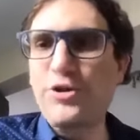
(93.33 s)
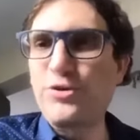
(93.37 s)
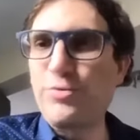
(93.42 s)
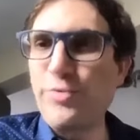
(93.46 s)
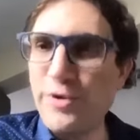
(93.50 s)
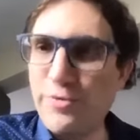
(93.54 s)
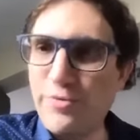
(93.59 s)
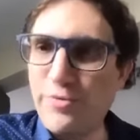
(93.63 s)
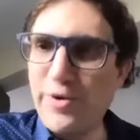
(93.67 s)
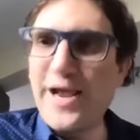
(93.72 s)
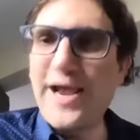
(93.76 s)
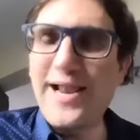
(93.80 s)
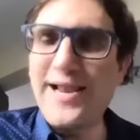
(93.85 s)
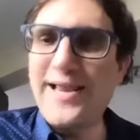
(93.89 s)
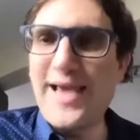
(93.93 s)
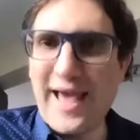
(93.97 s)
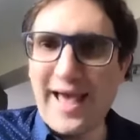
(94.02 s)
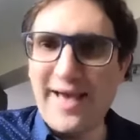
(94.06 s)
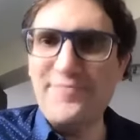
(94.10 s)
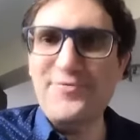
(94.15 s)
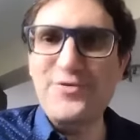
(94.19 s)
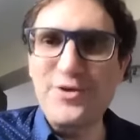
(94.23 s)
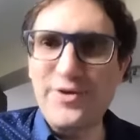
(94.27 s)
We really
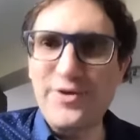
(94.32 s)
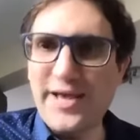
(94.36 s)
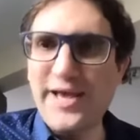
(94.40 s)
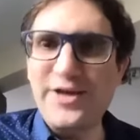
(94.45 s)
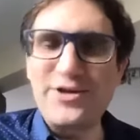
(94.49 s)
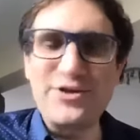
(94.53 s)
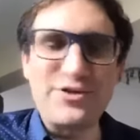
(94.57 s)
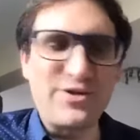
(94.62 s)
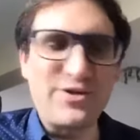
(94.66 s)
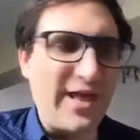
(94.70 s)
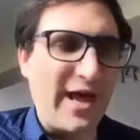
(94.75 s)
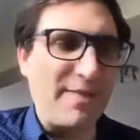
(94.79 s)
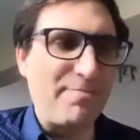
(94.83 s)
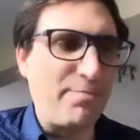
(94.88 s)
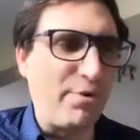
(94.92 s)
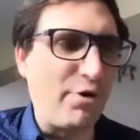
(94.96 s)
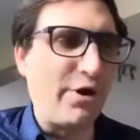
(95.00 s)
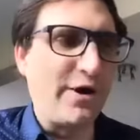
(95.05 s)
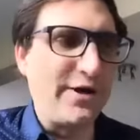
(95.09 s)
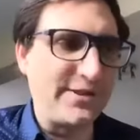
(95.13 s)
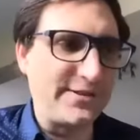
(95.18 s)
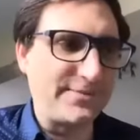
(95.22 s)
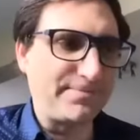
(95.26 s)
have to get to that
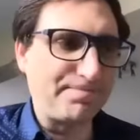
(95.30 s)
point.